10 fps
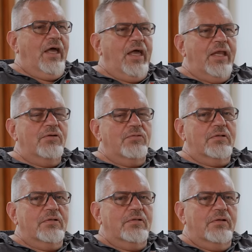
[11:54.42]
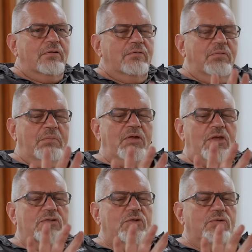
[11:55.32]
And remember,
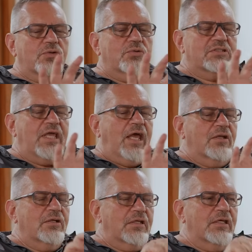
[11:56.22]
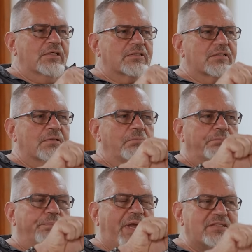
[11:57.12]
your, your your standard is the
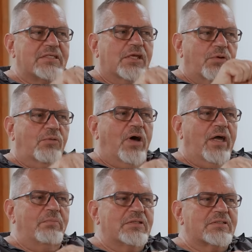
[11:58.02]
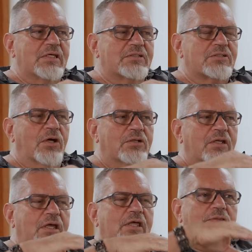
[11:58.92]
basic requirements. It's not
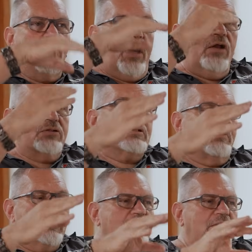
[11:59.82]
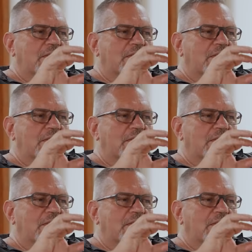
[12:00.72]
the ultimate.